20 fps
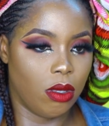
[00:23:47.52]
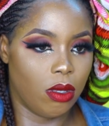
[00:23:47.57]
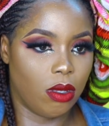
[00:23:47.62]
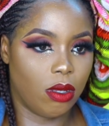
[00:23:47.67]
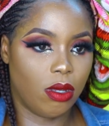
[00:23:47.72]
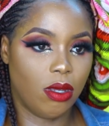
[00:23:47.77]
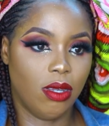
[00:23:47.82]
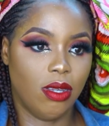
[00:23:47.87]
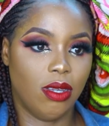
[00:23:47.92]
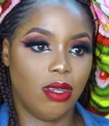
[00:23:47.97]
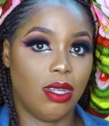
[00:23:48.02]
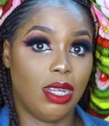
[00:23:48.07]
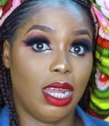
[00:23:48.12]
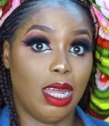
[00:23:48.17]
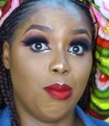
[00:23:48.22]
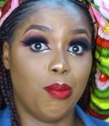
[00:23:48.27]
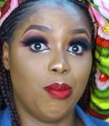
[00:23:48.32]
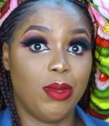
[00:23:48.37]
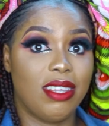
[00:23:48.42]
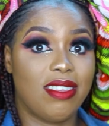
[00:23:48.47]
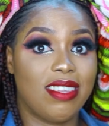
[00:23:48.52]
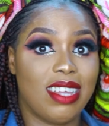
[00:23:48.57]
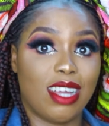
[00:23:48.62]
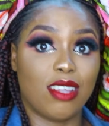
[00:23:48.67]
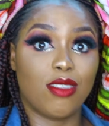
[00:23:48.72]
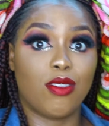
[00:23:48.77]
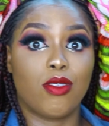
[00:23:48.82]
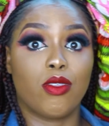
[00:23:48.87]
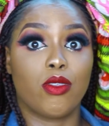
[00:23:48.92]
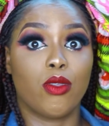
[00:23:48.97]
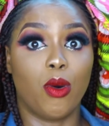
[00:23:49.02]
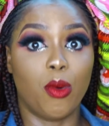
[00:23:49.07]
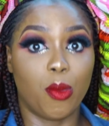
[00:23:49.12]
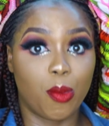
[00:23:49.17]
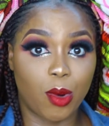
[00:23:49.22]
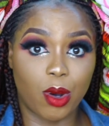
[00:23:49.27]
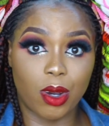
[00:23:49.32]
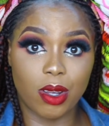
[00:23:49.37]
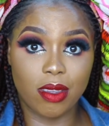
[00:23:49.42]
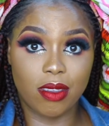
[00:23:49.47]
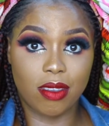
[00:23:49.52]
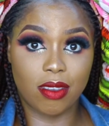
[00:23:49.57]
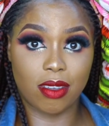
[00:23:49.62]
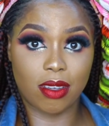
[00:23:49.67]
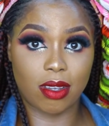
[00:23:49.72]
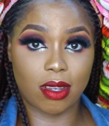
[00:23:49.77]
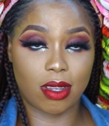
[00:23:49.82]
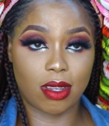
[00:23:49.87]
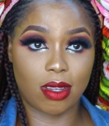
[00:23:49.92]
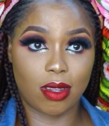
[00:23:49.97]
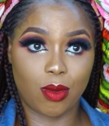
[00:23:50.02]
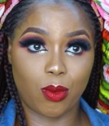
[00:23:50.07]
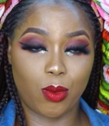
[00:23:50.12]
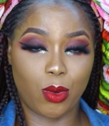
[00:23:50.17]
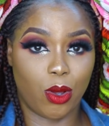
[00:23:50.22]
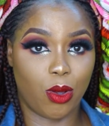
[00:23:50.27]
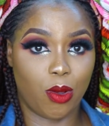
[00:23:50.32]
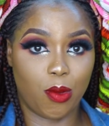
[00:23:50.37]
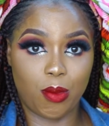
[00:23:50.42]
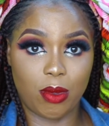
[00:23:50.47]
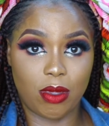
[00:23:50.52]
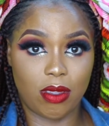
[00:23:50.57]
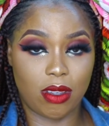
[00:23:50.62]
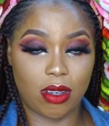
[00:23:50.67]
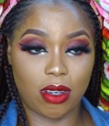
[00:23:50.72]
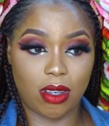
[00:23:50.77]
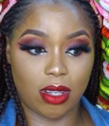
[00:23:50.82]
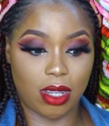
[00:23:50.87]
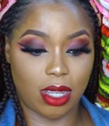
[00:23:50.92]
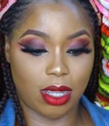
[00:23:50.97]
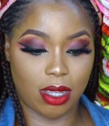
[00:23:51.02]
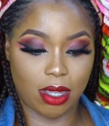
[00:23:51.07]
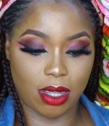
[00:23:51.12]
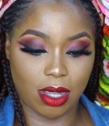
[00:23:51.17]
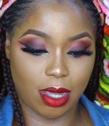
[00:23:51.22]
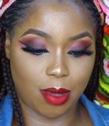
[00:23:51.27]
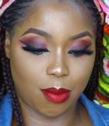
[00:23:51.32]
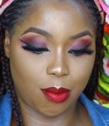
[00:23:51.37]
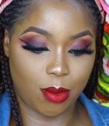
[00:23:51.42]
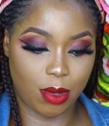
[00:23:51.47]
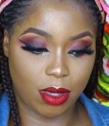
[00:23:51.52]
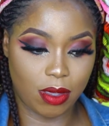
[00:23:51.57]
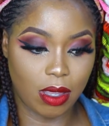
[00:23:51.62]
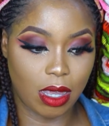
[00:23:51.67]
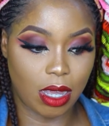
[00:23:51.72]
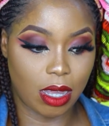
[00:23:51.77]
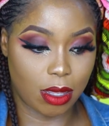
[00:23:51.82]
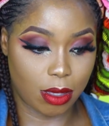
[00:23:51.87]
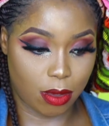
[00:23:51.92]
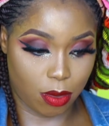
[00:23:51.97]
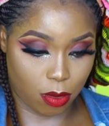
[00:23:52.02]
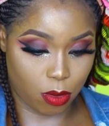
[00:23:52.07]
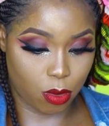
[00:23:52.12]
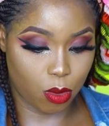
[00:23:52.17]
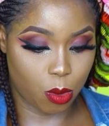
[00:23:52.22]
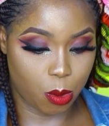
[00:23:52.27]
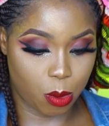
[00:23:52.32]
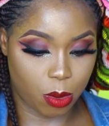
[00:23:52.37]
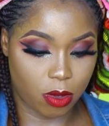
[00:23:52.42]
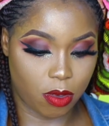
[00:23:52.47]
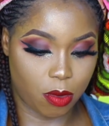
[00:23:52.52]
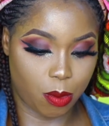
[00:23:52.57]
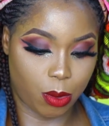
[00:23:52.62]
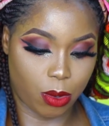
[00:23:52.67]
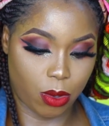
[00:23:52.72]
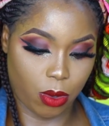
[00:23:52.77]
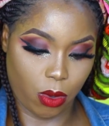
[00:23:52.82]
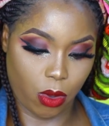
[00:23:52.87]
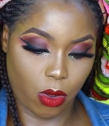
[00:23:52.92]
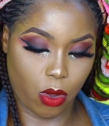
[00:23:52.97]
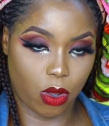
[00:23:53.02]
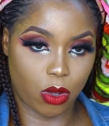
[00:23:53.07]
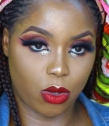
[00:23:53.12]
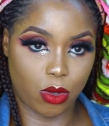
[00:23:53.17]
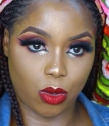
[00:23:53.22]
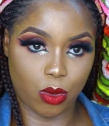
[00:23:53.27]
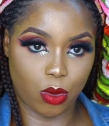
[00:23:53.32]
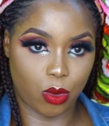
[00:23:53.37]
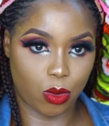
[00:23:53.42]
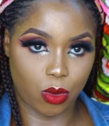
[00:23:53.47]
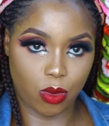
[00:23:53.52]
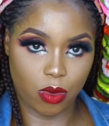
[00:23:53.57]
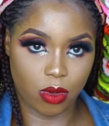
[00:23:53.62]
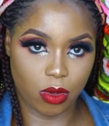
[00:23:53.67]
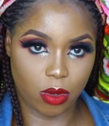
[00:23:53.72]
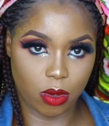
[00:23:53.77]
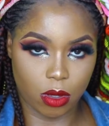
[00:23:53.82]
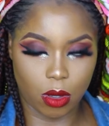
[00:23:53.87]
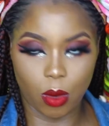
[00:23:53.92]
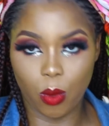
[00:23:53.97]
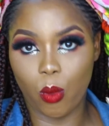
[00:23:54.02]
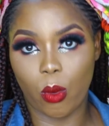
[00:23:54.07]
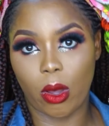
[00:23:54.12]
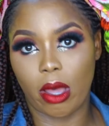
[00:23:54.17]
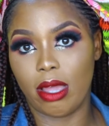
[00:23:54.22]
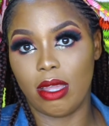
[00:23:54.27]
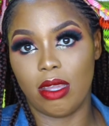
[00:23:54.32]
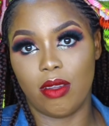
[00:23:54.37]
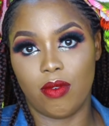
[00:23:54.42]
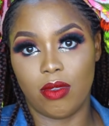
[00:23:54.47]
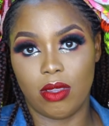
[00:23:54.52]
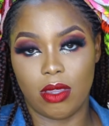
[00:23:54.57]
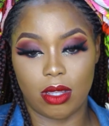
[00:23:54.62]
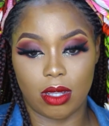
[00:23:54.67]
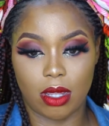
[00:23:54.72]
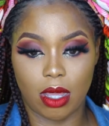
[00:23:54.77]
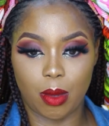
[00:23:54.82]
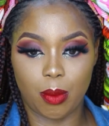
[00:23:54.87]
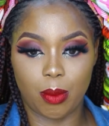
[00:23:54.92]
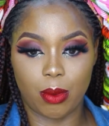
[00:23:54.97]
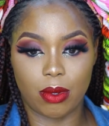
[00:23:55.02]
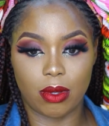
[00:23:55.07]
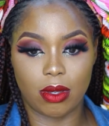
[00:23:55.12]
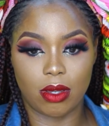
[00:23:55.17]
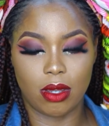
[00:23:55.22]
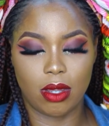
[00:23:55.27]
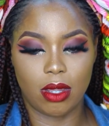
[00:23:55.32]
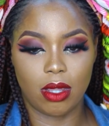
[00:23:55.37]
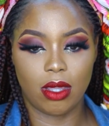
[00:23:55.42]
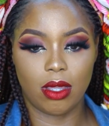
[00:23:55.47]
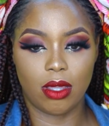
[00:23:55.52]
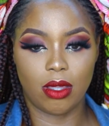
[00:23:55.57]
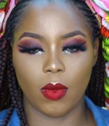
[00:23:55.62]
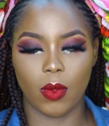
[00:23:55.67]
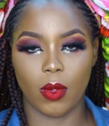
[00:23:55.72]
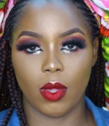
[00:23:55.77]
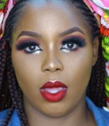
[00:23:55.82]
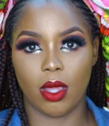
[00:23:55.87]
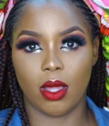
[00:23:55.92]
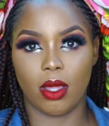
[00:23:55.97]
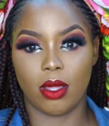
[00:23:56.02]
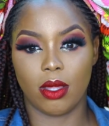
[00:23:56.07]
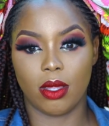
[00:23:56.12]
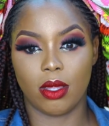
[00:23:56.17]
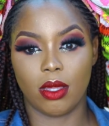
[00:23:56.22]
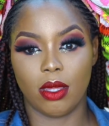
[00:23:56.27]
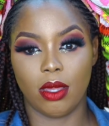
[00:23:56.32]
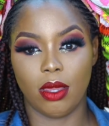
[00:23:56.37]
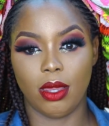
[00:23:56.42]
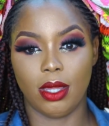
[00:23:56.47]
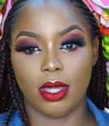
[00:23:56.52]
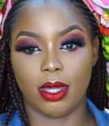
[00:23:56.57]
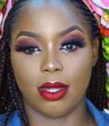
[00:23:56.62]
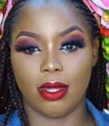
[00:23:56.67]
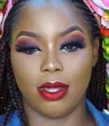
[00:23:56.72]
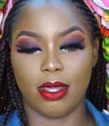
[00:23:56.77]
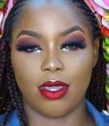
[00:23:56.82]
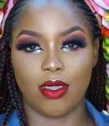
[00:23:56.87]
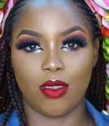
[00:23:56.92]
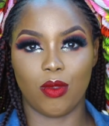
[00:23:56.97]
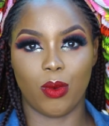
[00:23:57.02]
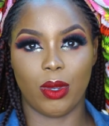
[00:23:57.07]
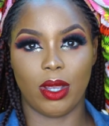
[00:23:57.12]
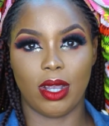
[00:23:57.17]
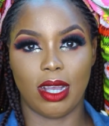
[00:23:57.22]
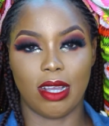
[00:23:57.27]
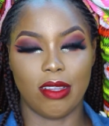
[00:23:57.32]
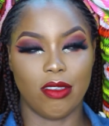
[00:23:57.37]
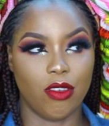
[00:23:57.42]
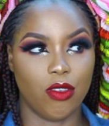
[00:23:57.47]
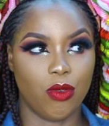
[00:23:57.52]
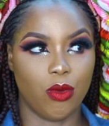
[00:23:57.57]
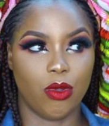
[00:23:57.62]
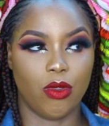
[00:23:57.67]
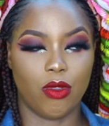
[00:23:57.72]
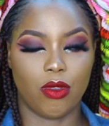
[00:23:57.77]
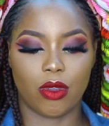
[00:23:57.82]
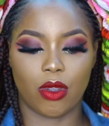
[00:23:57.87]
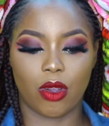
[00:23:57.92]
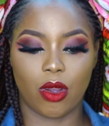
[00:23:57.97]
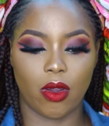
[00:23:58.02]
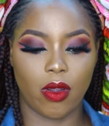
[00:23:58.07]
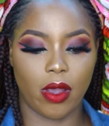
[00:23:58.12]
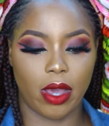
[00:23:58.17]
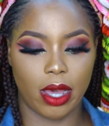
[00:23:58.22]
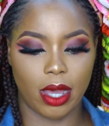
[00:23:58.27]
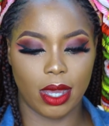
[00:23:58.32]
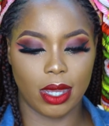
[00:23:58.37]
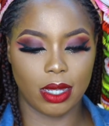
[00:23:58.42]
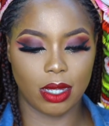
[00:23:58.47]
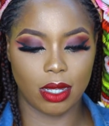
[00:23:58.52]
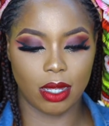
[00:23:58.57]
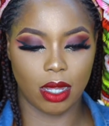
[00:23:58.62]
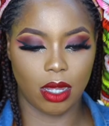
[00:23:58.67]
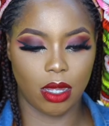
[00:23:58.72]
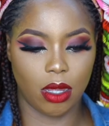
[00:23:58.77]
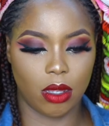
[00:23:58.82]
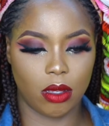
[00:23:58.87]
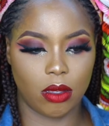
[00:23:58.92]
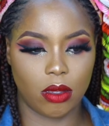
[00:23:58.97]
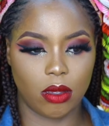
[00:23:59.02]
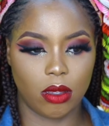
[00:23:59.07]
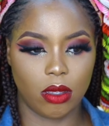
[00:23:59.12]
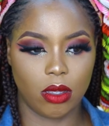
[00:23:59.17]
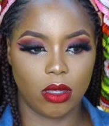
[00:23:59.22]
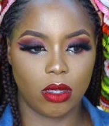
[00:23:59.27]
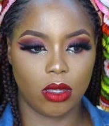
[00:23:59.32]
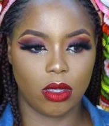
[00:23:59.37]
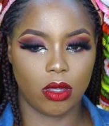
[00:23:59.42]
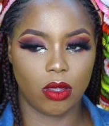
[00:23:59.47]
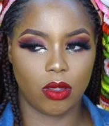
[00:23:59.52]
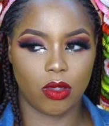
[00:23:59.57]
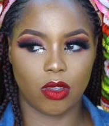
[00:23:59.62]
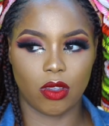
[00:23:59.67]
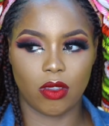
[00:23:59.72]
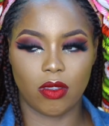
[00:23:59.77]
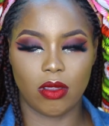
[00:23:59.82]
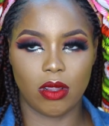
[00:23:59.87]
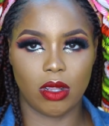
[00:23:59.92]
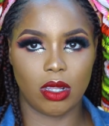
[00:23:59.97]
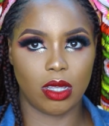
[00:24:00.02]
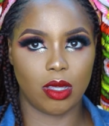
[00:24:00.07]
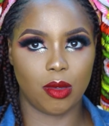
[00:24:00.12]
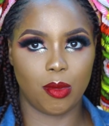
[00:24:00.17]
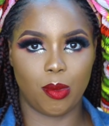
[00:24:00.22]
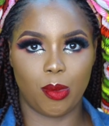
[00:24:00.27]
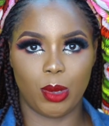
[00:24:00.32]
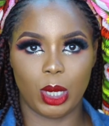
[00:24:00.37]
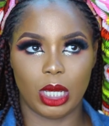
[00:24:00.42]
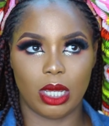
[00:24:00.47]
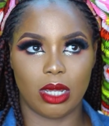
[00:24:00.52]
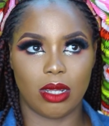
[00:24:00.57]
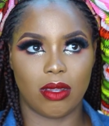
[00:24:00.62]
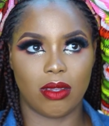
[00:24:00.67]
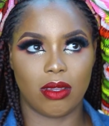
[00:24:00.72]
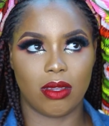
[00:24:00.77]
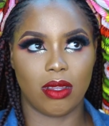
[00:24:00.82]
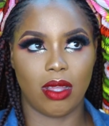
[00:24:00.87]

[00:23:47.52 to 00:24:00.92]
I miss her so much. We all miss her. Like, I miss her so much, but God knows why everything happened. There are days where I just want to cry and just lay in bed.